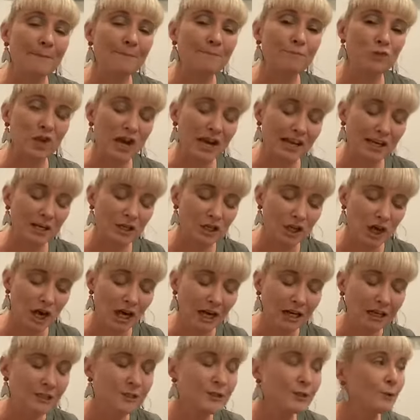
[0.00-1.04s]
Jackie
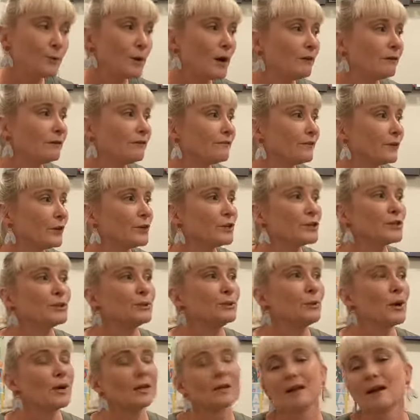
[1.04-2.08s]
Child, who I refer
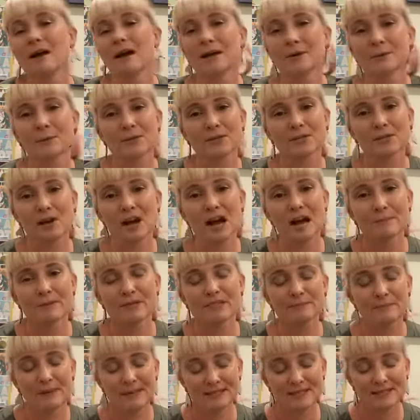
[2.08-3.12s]
to online all the time
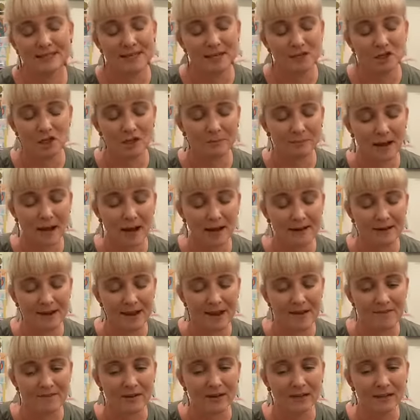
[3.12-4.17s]
as best teaching partner
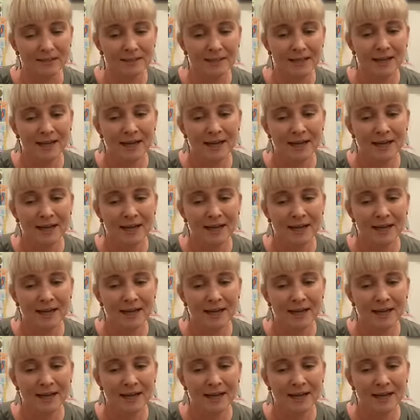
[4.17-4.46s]
ever.